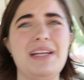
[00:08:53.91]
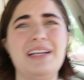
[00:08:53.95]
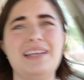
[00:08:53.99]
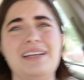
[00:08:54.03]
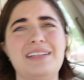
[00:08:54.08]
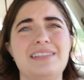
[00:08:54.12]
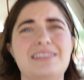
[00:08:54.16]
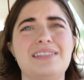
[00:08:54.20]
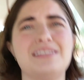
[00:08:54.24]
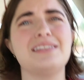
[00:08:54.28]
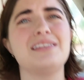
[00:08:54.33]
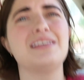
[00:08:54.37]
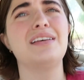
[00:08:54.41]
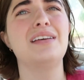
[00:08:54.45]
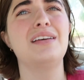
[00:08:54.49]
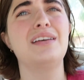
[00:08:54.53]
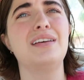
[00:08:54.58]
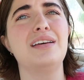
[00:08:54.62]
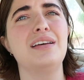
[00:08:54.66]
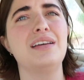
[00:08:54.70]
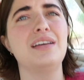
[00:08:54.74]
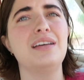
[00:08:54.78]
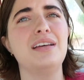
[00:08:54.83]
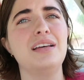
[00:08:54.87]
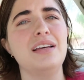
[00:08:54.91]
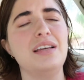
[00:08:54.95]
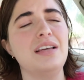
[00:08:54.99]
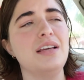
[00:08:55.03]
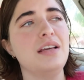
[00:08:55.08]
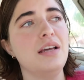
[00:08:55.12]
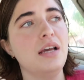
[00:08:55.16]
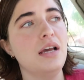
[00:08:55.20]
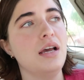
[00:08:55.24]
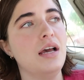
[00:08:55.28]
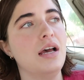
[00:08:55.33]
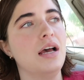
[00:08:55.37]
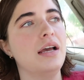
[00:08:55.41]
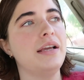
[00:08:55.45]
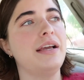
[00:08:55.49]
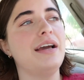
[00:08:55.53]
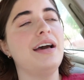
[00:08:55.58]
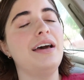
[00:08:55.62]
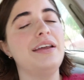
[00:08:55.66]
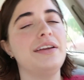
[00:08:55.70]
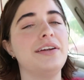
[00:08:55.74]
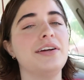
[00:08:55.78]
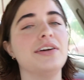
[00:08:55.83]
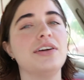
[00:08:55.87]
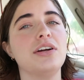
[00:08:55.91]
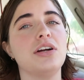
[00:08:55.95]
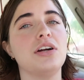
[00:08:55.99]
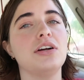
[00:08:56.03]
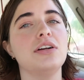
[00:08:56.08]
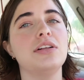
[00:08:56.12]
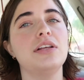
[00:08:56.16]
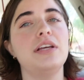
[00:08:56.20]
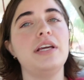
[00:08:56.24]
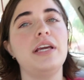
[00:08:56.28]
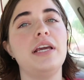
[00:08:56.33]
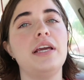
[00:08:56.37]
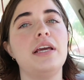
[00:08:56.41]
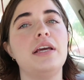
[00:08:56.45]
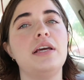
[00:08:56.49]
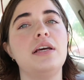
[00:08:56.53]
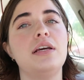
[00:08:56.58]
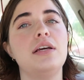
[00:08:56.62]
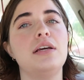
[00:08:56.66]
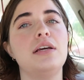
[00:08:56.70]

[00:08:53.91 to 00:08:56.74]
minutes. I got here early